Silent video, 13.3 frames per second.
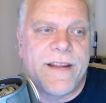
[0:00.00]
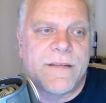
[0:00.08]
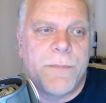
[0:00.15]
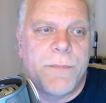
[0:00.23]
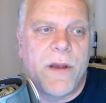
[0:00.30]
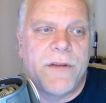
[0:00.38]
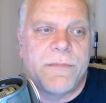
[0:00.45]

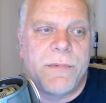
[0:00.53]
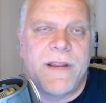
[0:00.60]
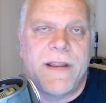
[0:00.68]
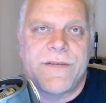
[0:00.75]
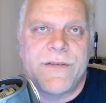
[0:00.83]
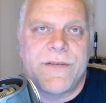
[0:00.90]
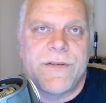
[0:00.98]
that
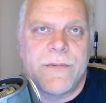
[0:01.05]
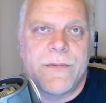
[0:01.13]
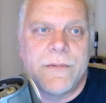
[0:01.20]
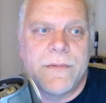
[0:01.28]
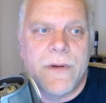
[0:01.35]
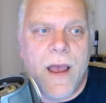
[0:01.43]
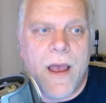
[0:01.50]
supposedly lets
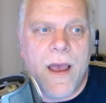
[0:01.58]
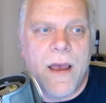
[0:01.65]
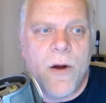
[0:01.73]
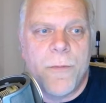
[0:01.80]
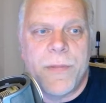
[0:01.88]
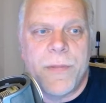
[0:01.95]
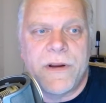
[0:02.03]
you
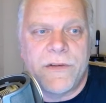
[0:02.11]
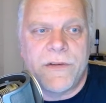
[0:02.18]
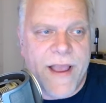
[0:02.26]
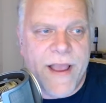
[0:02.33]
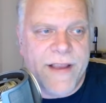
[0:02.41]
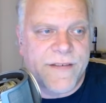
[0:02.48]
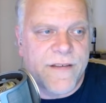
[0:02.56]
uh, open
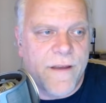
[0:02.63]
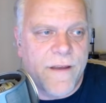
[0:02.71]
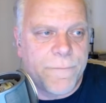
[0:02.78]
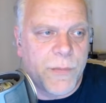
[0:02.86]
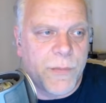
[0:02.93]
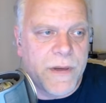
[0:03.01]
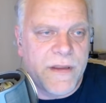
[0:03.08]
and drag
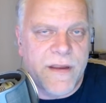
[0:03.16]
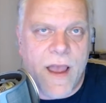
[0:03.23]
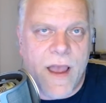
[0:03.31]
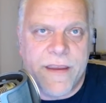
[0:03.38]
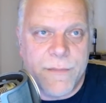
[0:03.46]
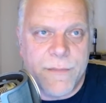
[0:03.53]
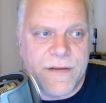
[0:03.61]
stuff between
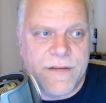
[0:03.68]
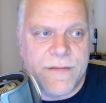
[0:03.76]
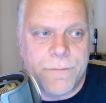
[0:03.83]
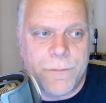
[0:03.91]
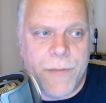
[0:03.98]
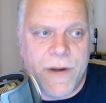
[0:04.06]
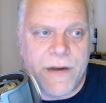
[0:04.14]

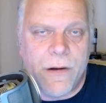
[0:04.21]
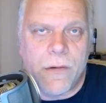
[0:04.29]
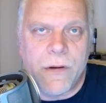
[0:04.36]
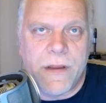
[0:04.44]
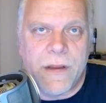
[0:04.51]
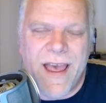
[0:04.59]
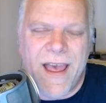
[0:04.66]
documents, but
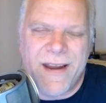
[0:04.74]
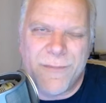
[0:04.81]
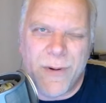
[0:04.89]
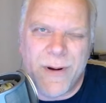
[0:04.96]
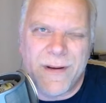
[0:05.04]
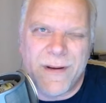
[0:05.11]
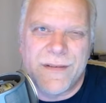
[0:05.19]
it only
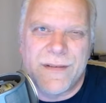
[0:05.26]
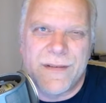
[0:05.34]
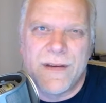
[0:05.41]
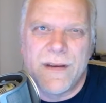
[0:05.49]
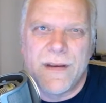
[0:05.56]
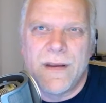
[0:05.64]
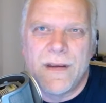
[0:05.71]
kind of
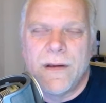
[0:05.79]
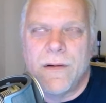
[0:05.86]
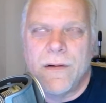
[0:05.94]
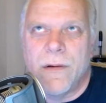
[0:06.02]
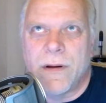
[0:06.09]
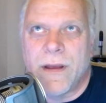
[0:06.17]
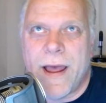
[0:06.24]
works
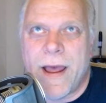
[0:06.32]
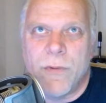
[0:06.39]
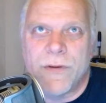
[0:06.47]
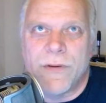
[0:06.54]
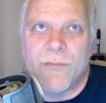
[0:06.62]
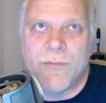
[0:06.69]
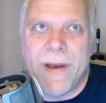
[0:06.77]
or
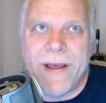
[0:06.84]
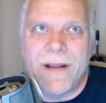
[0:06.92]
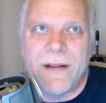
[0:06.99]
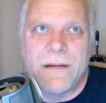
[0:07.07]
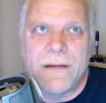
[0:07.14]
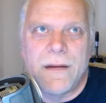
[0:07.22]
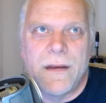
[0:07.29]
kind of works
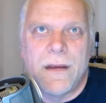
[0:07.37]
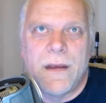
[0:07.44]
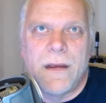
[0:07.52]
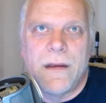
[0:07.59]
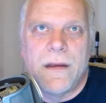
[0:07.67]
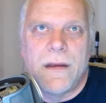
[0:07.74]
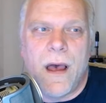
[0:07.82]
well
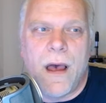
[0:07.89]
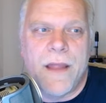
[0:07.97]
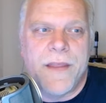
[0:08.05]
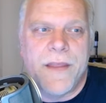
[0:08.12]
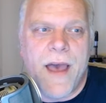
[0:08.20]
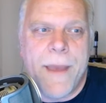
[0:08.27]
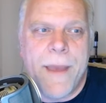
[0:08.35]

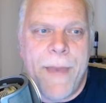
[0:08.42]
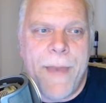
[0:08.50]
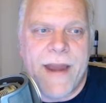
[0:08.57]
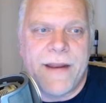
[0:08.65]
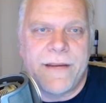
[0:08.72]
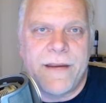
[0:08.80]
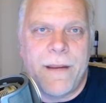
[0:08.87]
on the
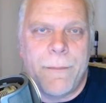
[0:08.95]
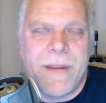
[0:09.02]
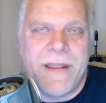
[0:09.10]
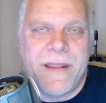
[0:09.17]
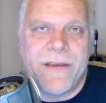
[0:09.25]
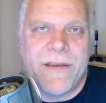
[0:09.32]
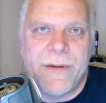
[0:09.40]
iPad.
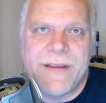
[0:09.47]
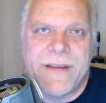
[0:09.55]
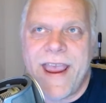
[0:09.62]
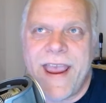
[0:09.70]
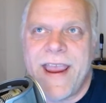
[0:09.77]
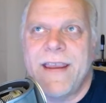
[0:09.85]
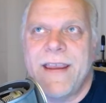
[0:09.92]
I mean, there
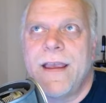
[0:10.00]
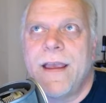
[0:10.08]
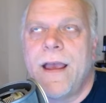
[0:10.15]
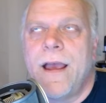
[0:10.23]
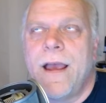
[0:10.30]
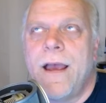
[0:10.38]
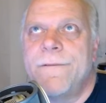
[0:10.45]
is a